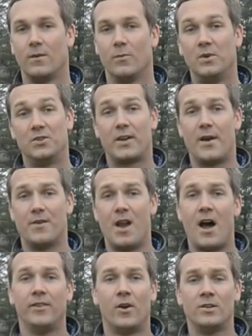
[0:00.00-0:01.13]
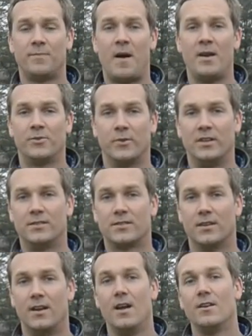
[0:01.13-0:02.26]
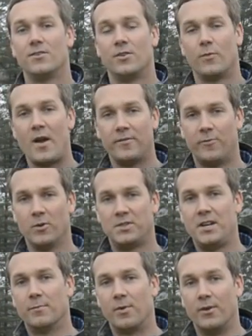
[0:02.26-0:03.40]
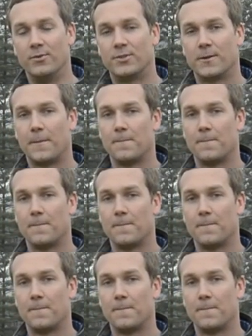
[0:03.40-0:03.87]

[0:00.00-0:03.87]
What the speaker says: We took out 9 large pine trees to the right of 14 approach.